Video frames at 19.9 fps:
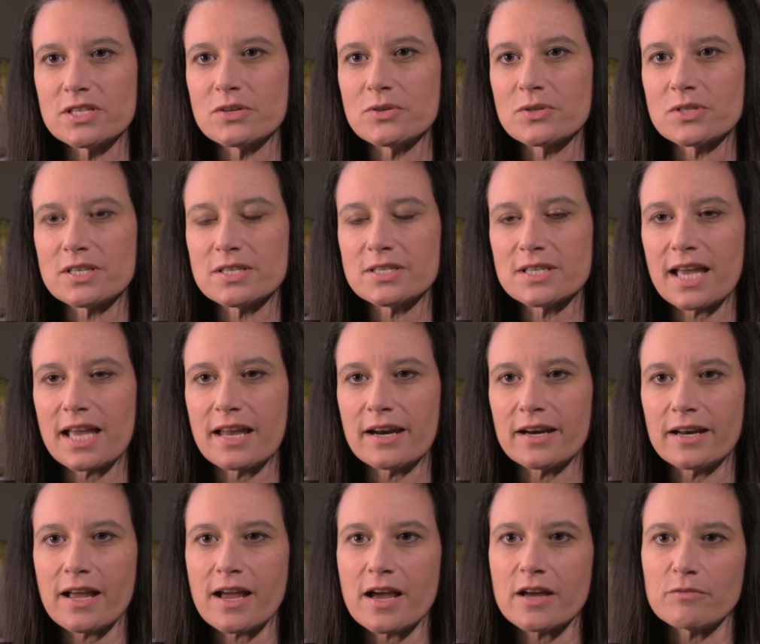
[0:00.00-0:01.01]
and Oceans
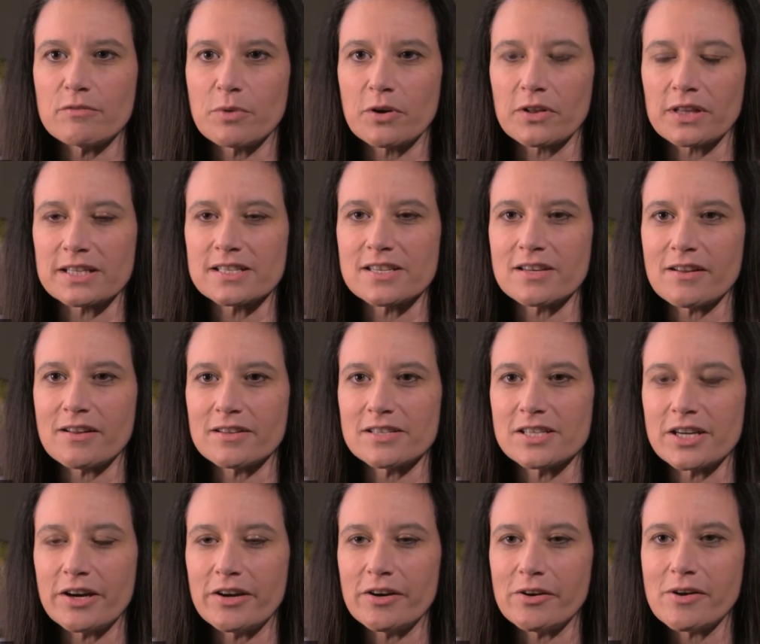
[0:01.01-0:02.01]
Canada out of Burlington,
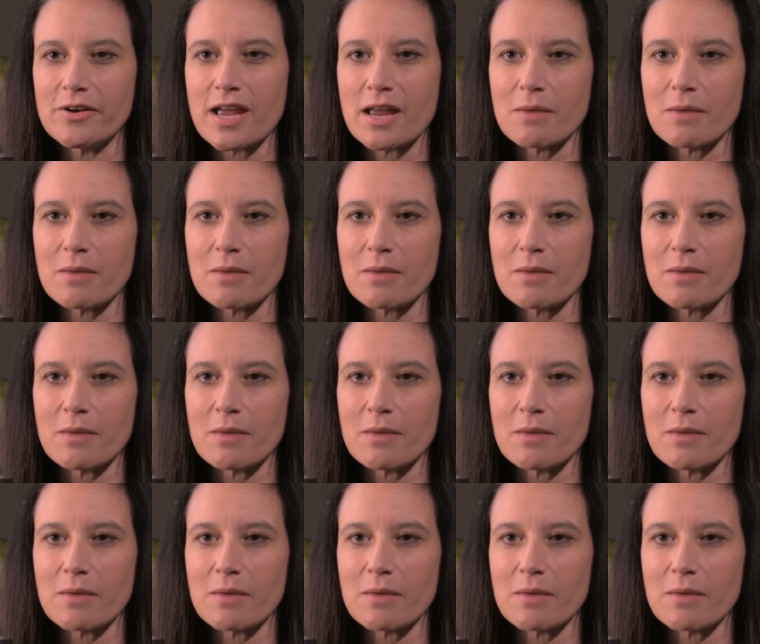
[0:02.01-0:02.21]
Ontario,